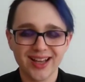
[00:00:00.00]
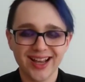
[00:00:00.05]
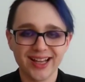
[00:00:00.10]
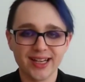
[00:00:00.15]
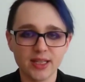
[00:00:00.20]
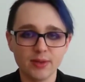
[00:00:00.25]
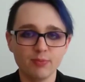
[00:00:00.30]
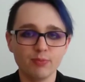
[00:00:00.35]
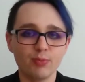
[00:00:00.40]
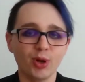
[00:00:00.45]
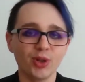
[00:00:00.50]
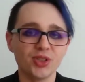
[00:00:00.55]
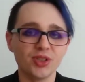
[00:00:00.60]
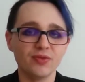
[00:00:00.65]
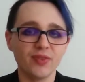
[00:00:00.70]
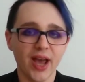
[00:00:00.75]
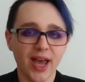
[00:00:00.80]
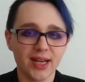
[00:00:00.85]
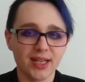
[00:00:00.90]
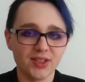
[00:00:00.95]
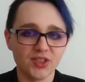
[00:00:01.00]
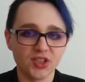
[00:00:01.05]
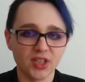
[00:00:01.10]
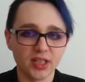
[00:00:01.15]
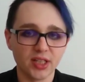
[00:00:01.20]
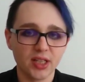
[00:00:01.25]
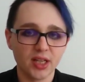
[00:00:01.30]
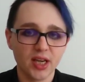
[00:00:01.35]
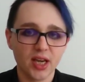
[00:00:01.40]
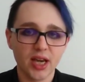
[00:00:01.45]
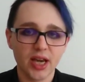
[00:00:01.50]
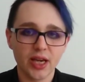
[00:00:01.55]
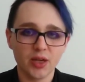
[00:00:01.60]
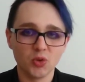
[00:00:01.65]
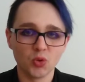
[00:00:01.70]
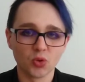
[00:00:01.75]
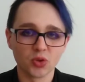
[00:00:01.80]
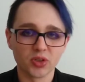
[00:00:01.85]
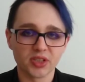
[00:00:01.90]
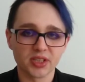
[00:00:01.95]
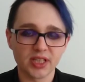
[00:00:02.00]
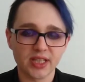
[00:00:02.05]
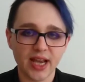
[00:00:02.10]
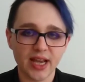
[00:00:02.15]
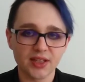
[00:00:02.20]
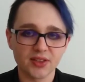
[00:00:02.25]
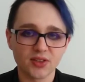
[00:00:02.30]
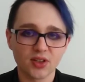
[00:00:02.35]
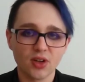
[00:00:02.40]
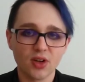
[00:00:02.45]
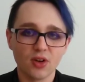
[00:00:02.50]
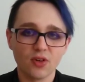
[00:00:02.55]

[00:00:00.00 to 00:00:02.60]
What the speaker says: an input of energy, in order to get